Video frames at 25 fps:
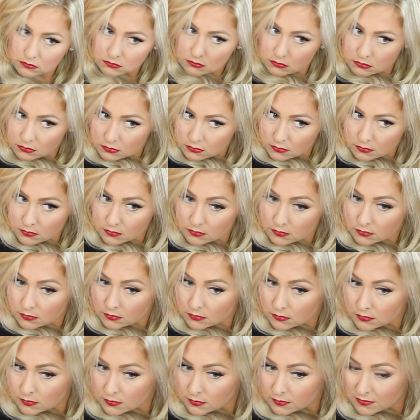
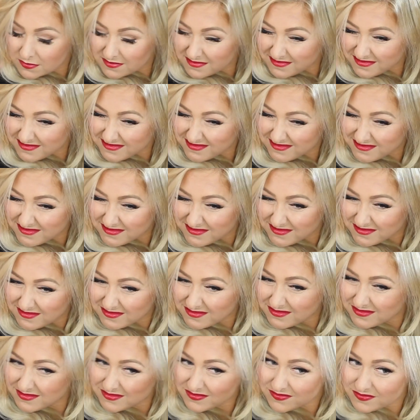
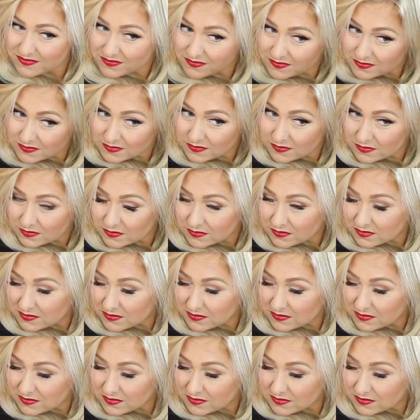Nobody speaks.